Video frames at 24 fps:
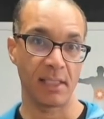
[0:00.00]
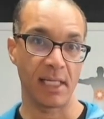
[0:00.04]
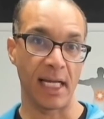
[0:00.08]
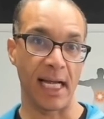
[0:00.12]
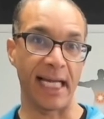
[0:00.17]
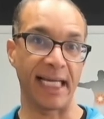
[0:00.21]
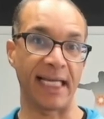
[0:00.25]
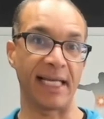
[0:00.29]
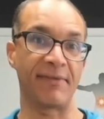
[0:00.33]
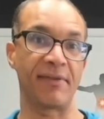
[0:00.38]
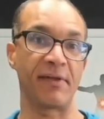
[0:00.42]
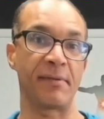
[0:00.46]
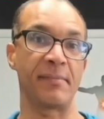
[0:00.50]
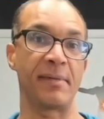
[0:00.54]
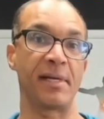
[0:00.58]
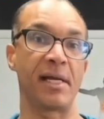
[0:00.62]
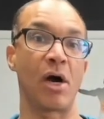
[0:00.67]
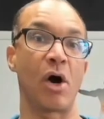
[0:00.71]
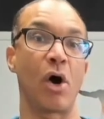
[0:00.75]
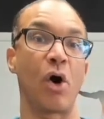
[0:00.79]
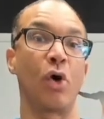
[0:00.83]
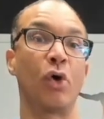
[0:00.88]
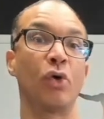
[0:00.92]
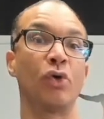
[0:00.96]
I give them
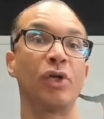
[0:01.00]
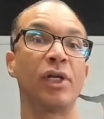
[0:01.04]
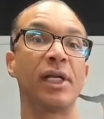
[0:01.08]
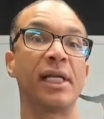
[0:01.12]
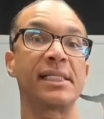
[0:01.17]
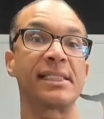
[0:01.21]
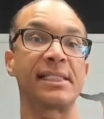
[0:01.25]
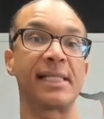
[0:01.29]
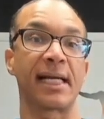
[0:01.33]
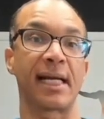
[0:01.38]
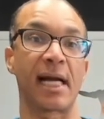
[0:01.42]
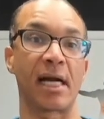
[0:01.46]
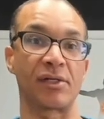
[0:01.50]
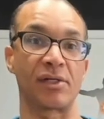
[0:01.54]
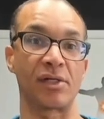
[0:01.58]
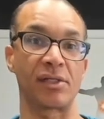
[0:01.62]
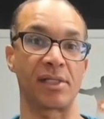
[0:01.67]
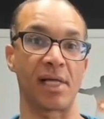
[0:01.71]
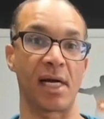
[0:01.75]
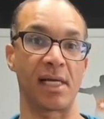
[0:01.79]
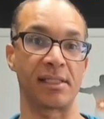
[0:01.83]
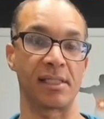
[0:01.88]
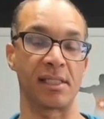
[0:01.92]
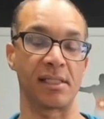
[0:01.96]
holistic
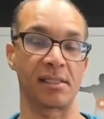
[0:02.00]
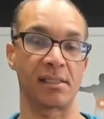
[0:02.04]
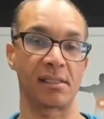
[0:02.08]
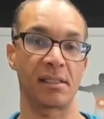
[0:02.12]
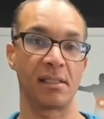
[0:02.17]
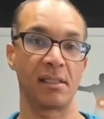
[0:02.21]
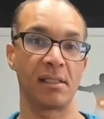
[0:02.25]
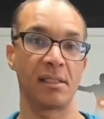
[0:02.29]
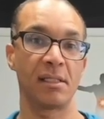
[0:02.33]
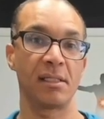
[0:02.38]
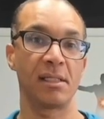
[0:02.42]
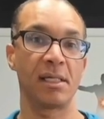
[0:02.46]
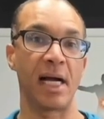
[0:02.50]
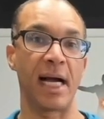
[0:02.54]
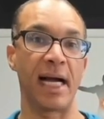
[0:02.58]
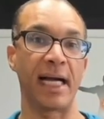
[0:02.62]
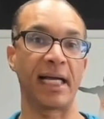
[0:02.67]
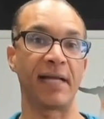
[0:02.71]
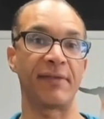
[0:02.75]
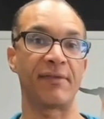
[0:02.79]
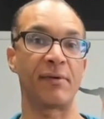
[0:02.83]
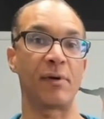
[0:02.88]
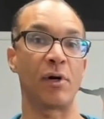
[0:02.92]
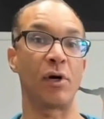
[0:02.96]
exercises. I
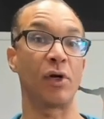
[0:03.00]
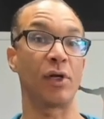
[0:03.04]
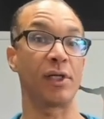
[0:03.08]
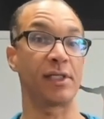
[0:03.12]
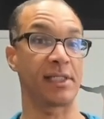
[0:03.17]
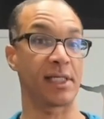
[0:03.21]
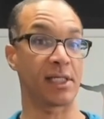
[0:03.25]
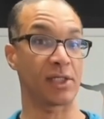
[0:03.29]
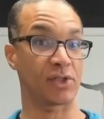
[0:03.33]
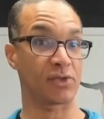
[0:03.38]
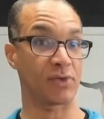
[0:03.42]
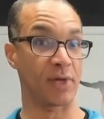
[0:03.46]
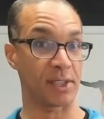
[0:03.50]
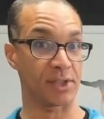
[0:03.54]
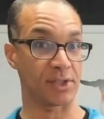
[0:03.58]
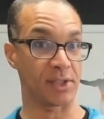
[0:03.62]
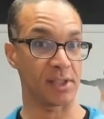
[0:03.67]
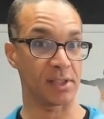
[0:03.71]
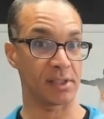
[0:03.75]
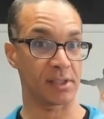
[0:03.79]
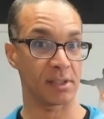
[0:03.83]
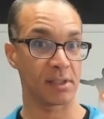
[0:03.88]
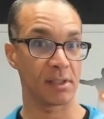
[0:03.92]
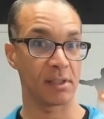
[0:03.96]
give them holistic
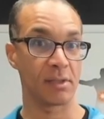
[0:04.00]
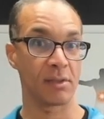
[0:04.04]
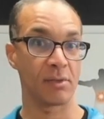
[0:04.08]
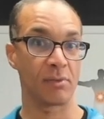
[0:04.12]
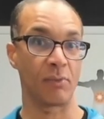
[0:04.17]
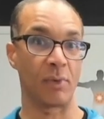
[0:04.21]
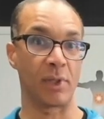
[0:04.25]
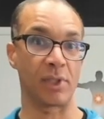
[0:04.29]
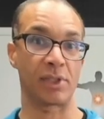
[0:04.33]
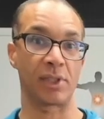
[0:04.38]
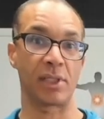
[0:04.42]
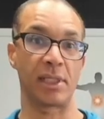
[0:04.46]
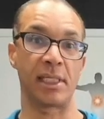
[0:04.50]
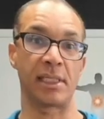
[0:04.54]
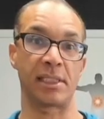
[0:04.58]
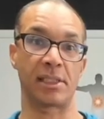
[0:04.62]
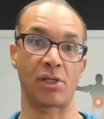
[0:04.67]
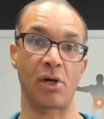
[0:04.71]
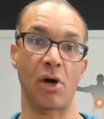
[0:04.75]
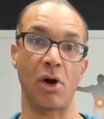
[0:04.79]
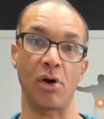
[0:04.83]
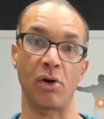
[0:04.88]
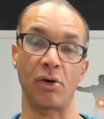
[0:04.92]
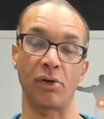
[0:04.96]
stretches, which is
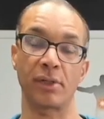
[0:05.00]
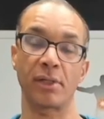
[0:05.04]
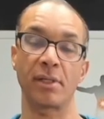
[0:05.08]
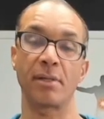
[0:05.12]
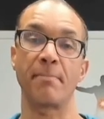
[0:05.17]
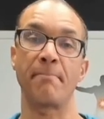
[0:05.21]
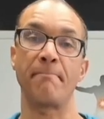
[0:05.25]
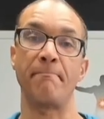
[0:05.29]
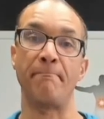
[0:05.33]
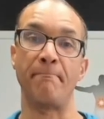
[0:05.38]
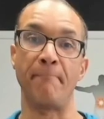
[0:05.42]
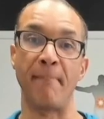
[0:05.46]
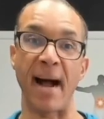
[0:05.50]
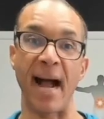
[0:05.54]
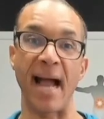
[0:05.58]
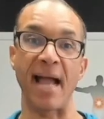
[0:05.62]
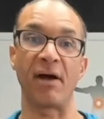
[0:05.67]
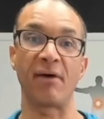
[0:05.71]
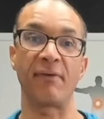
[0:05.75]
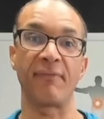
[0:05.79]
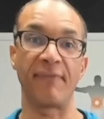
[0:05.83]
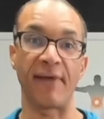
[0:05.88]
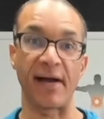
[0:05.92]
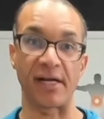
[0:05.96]
called
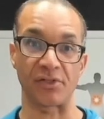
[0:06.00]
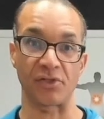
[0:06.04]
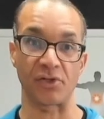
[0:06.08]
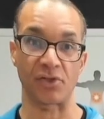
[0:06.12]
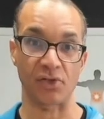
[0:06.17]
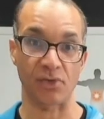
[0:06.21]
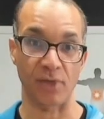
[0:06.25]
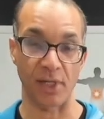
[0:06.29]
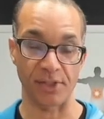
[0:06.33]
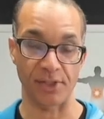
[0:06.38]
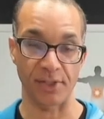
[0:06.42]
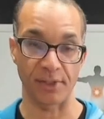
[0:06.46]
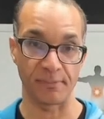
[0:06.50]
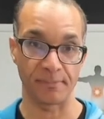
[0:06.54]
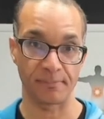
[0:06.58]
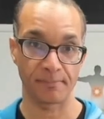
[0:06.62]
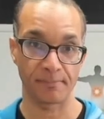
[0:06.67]
myofascial stretching.